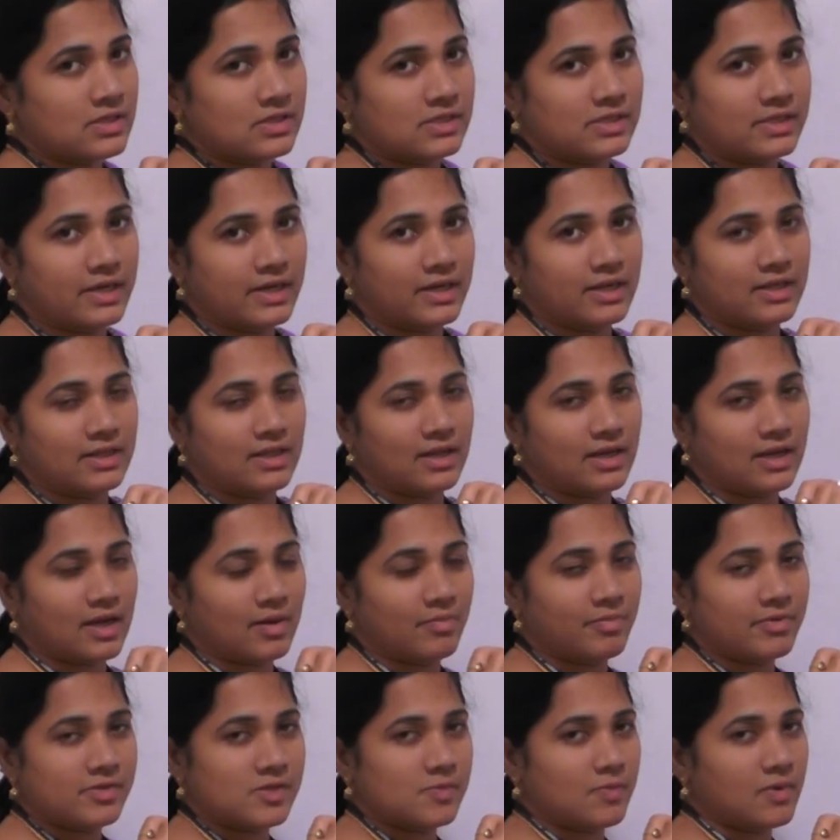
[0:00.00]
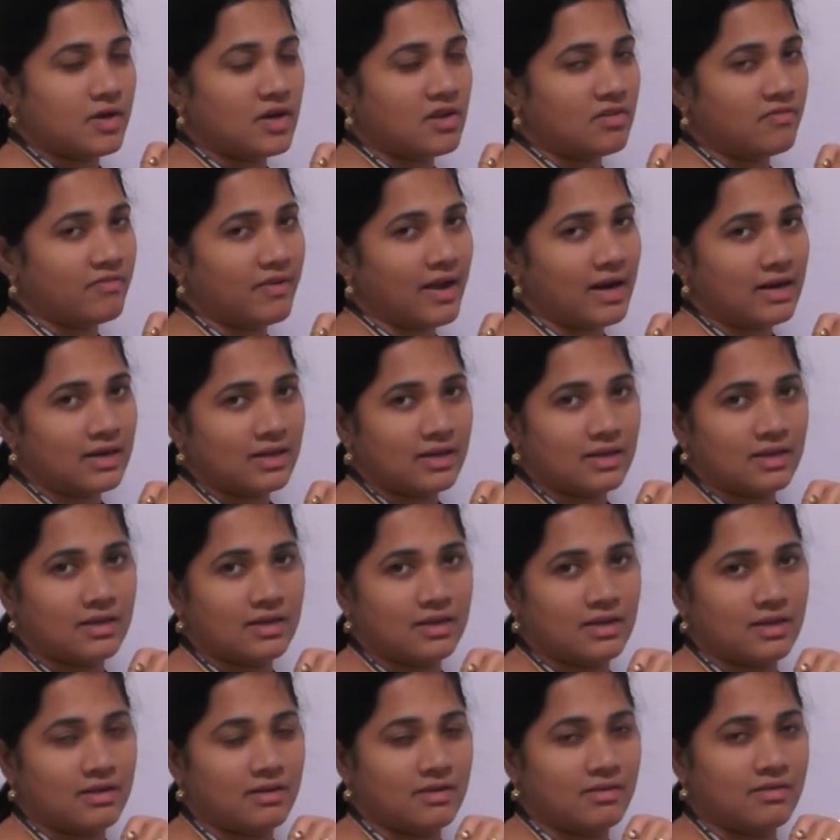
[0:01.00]
The compressibility
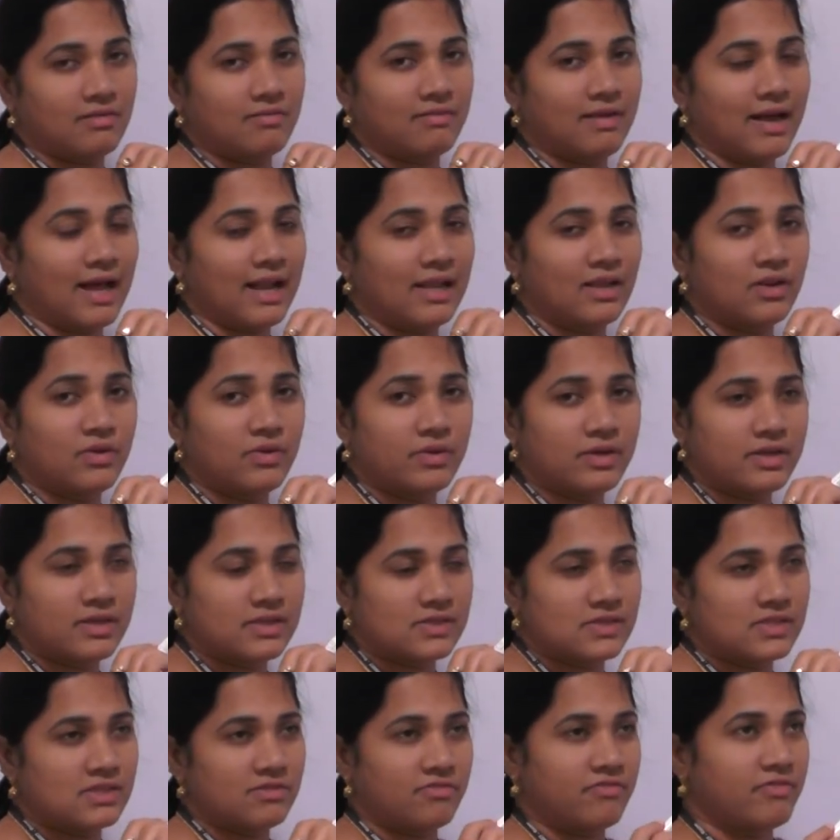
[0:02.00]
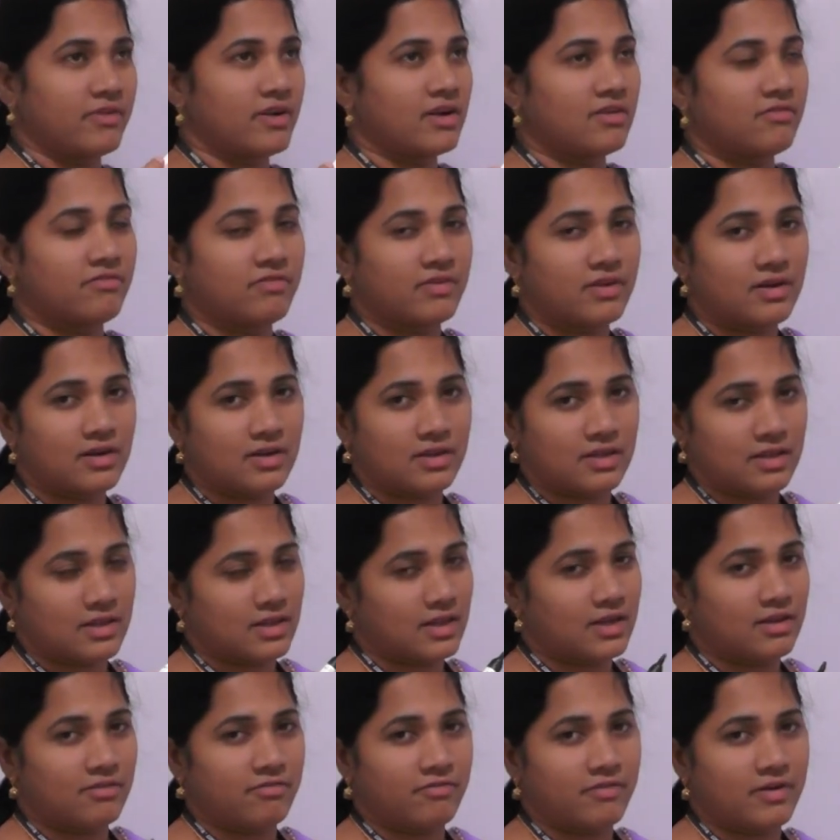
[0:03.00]
factor value is different for
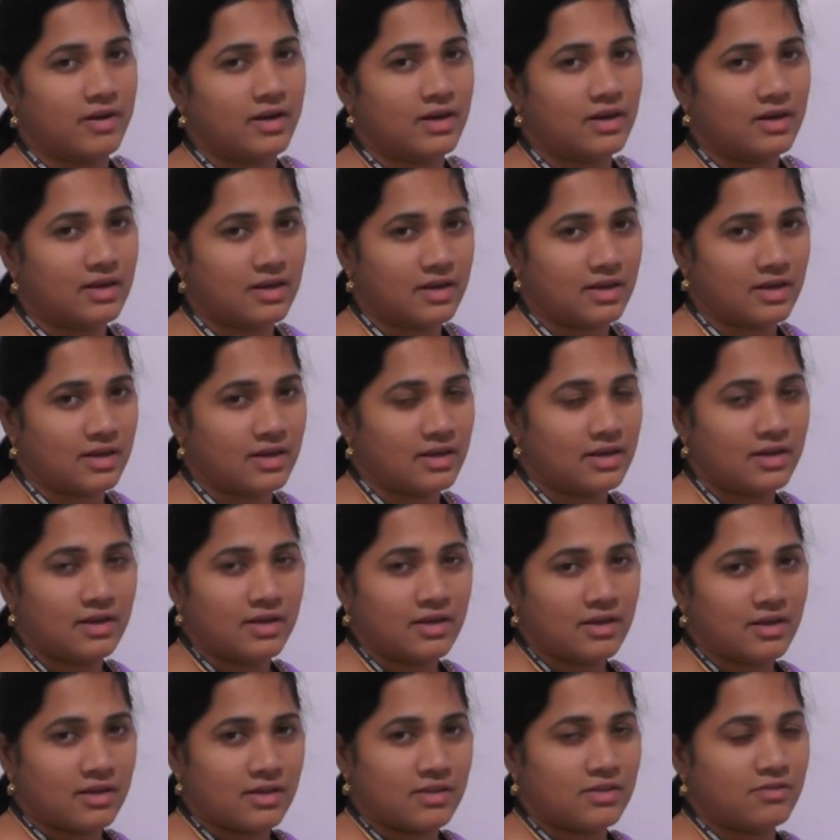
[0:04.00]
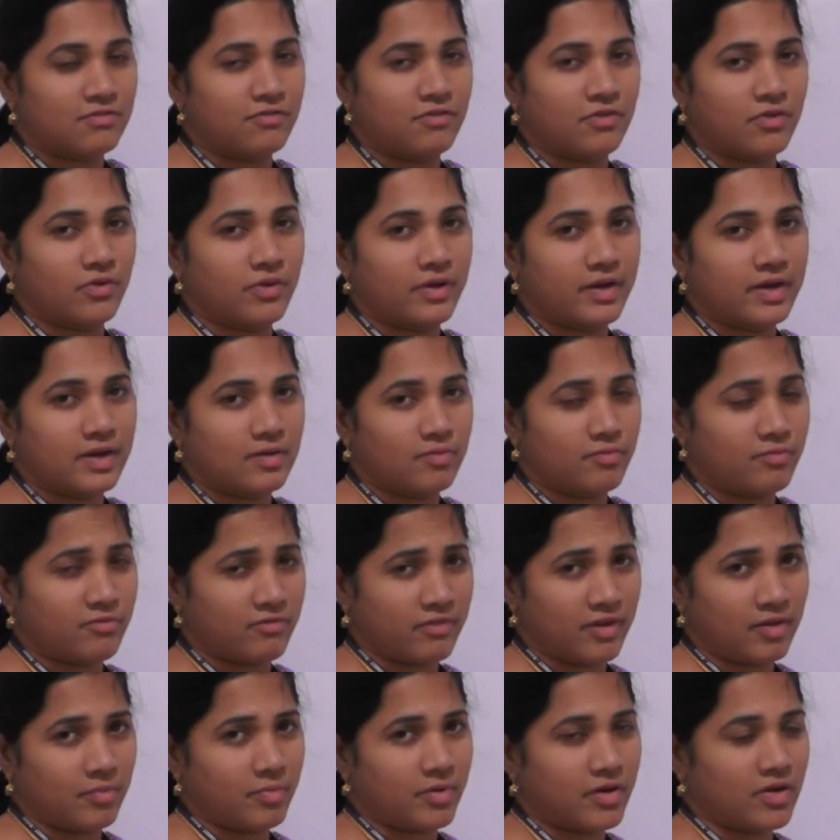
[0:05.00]
the different the fluid.
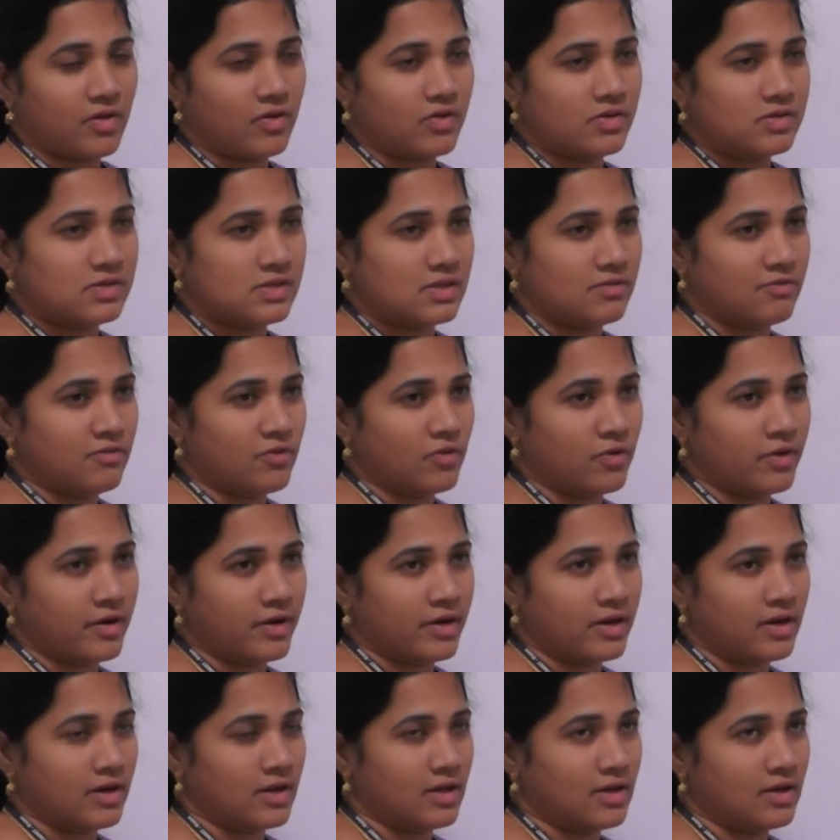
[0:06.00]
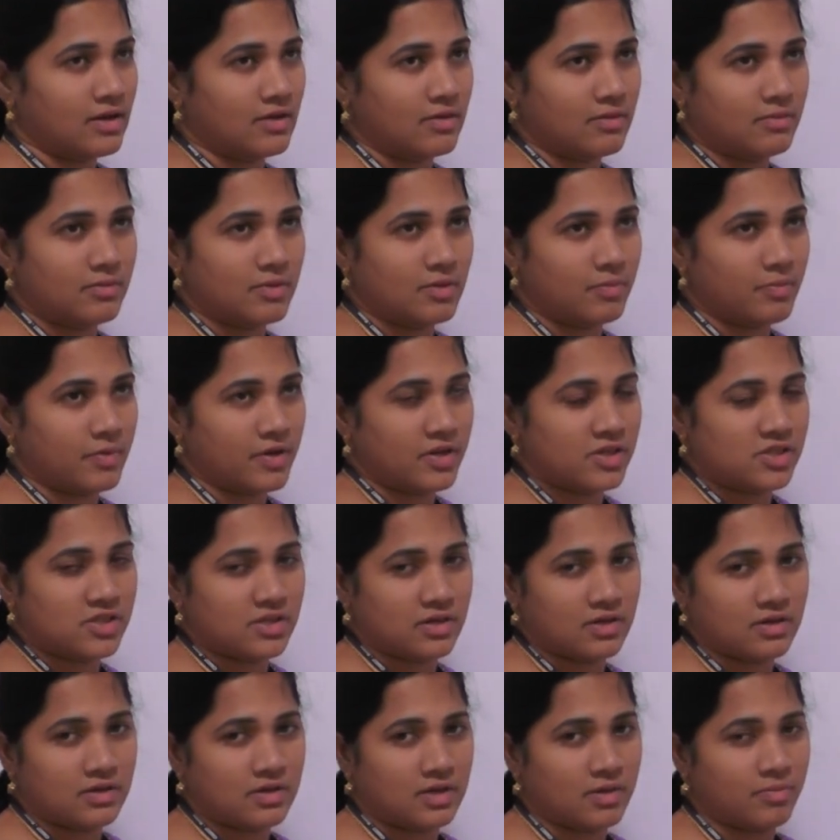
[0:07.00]
Why? Because the fluid the
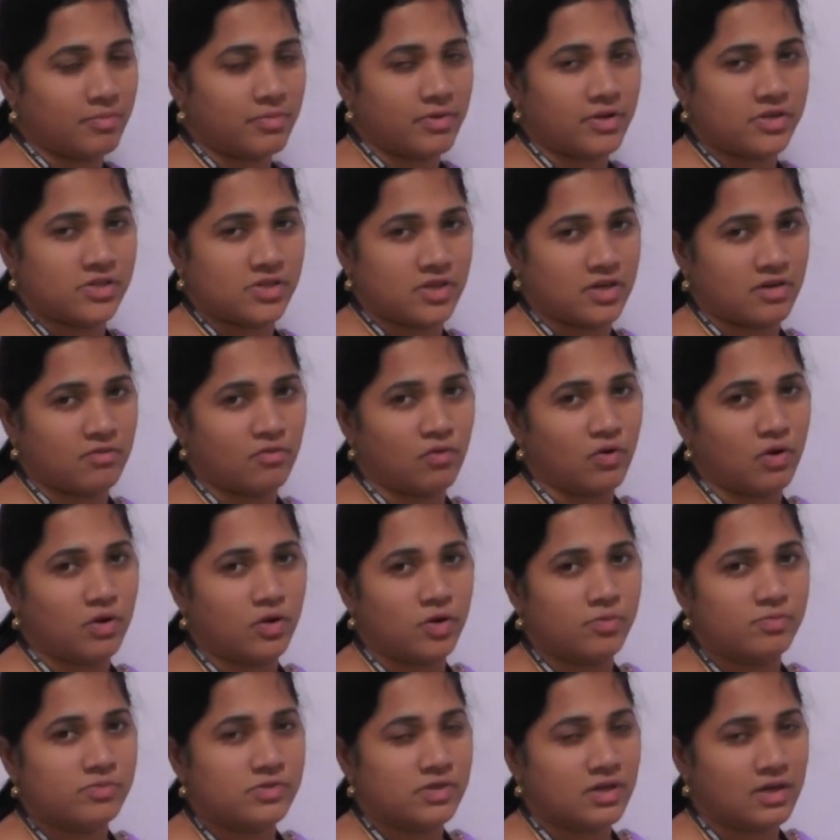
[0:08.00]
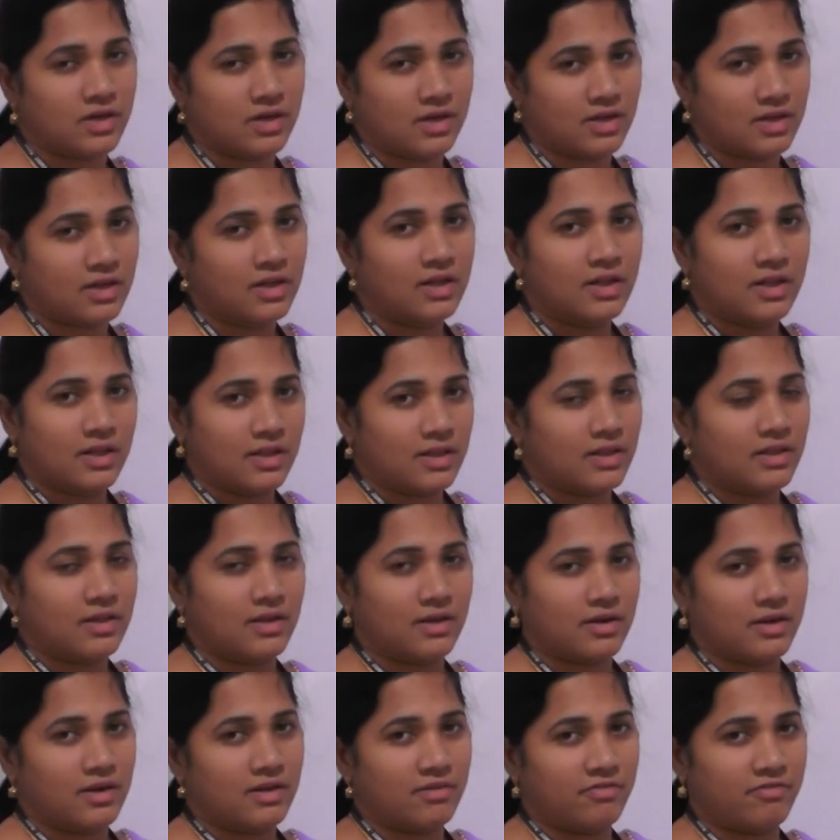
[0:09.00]
pressure, temperature, and volumes are
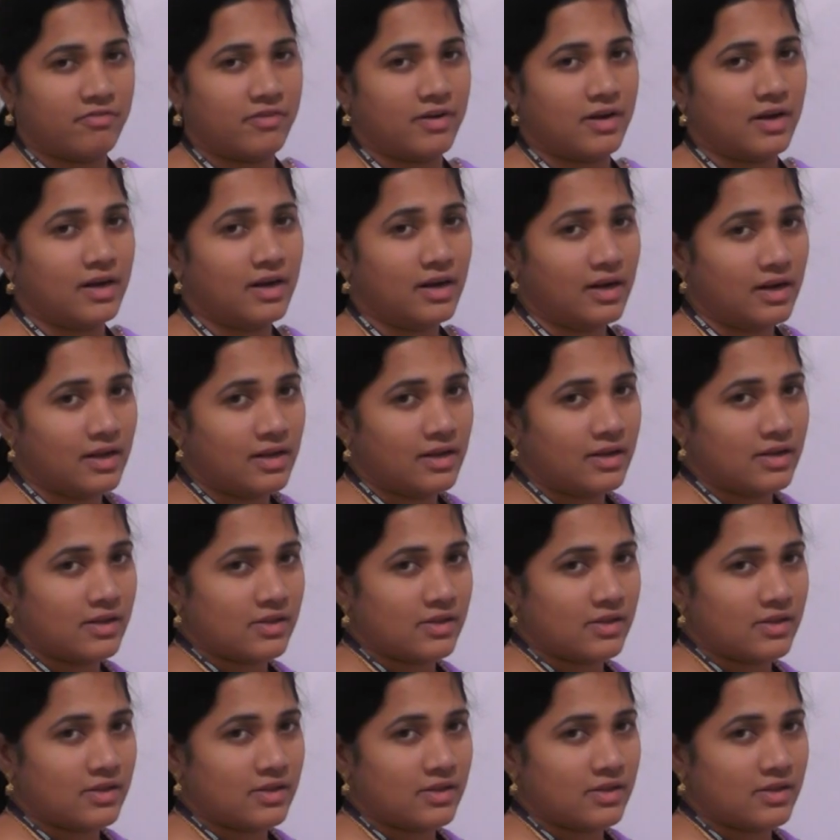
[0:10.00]
different.